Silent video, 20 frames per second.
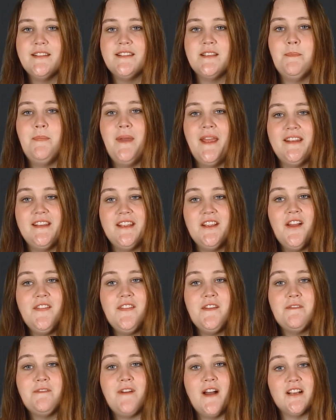Depending
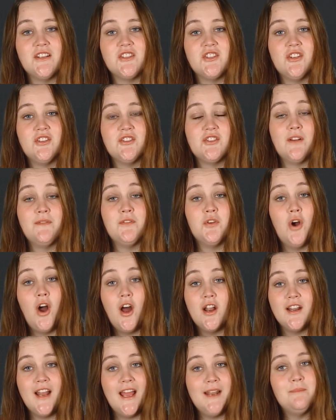on the functions of your
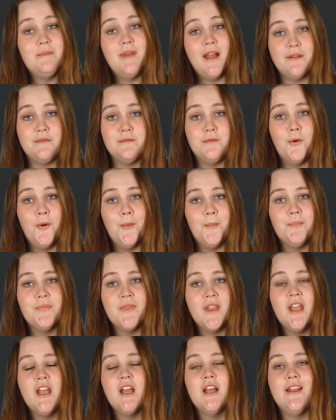online platform,
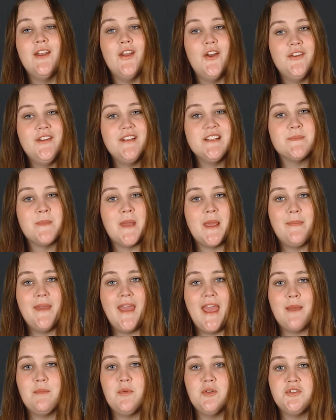learners may be
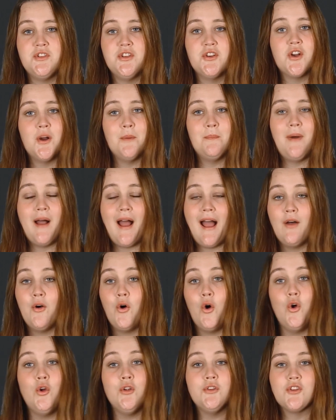able to
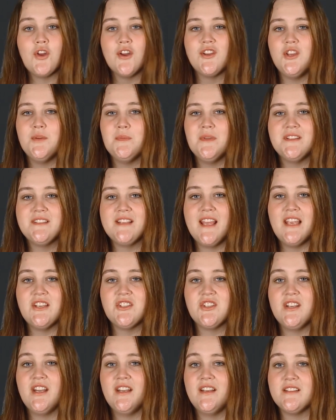compile all
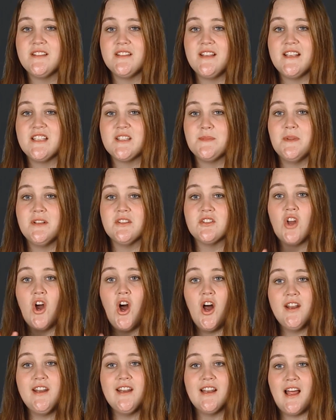documentation and assessments
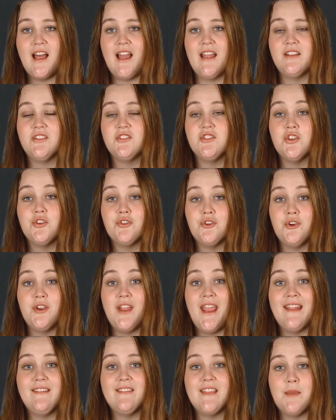online to
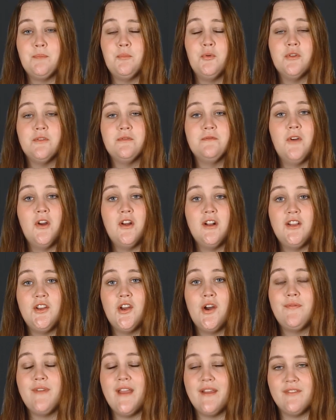create their
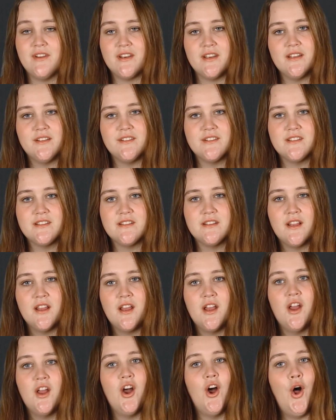portfolio of evidence.
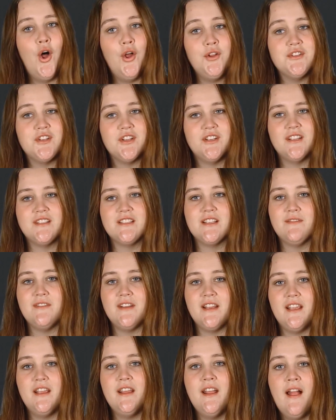
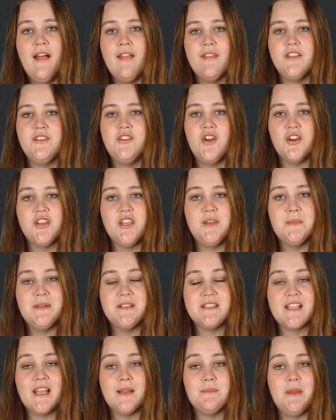Alternatively, the
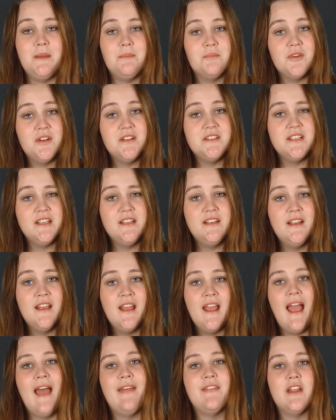documents can be printed
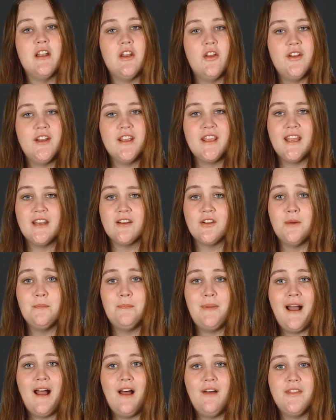and the learner can
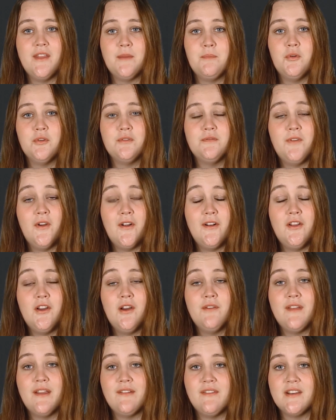compile their portfolio
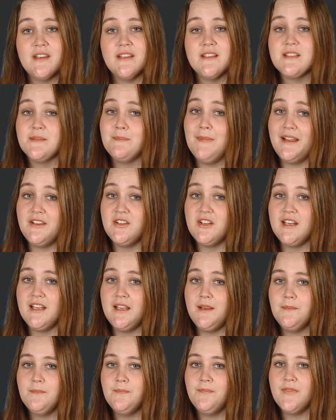of evidence
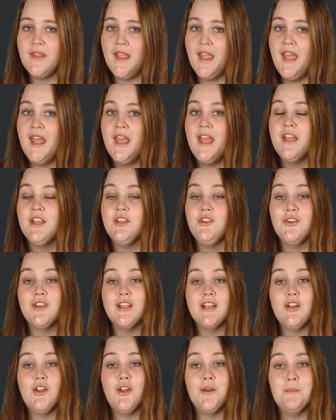manually. You
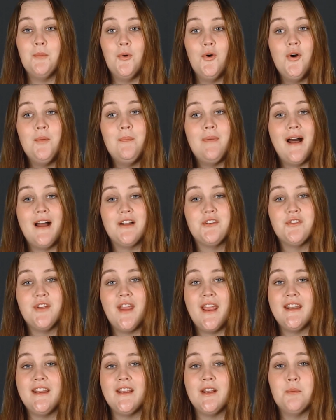can learn more about
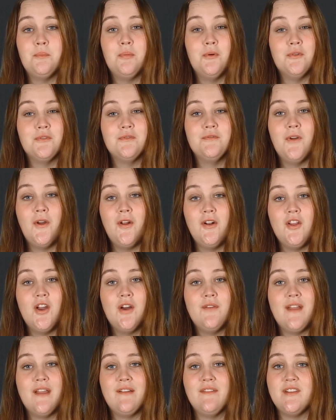creating a
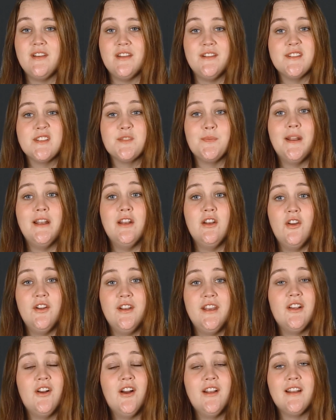portfolio of evidence when
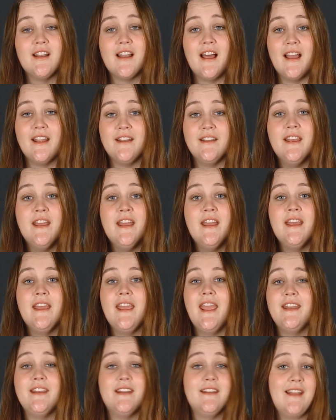learning online
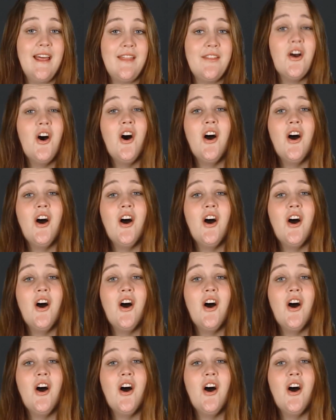in another